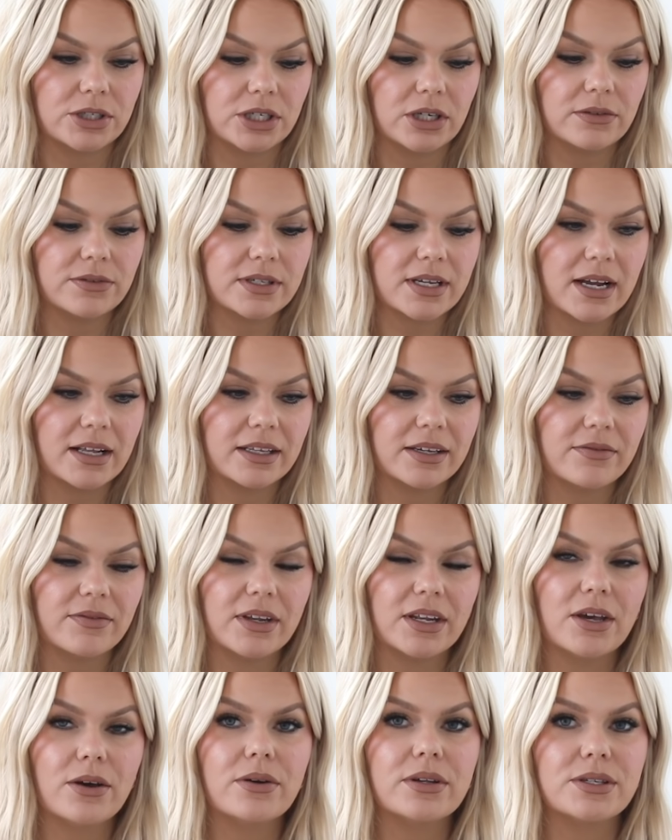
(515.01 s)
shelf styling
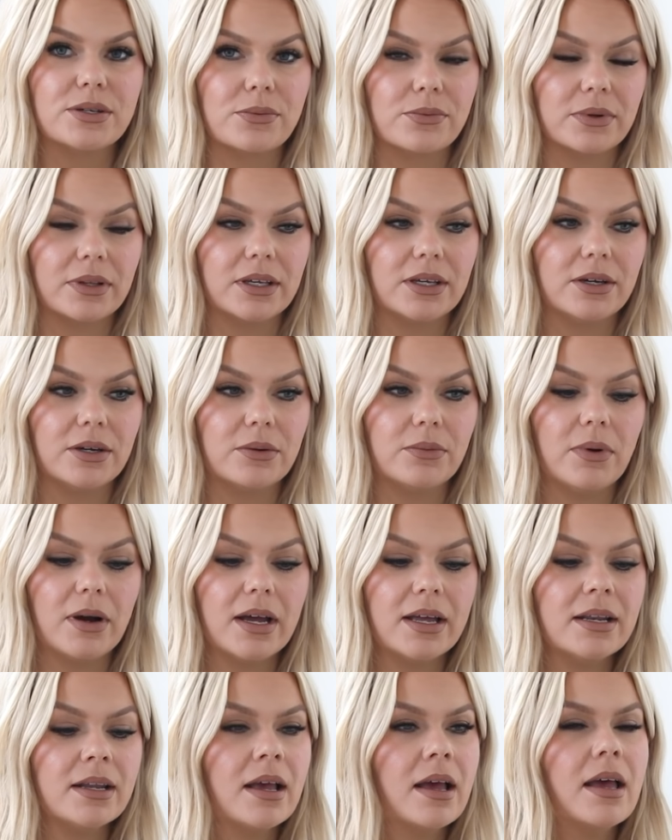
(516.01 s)
video. It's a really good
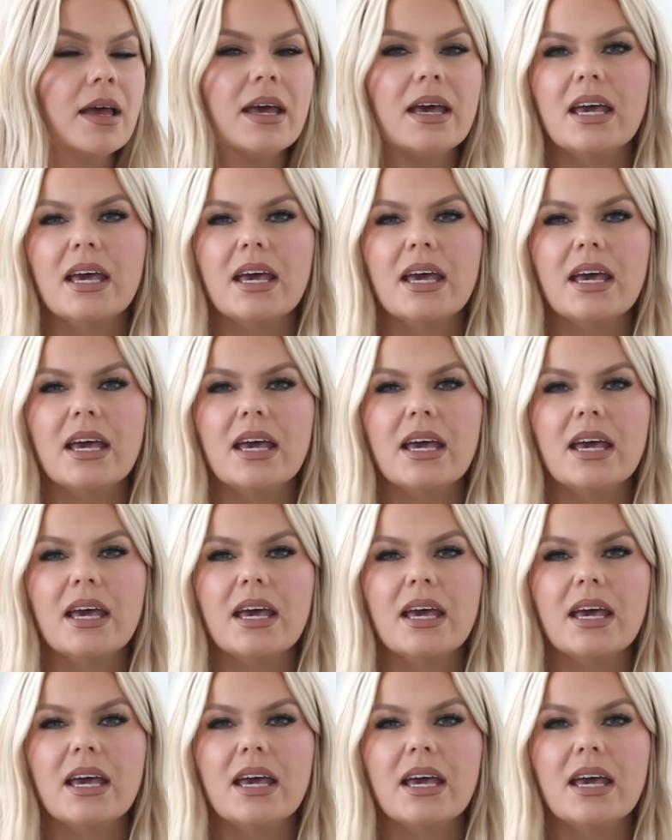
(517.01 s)
one.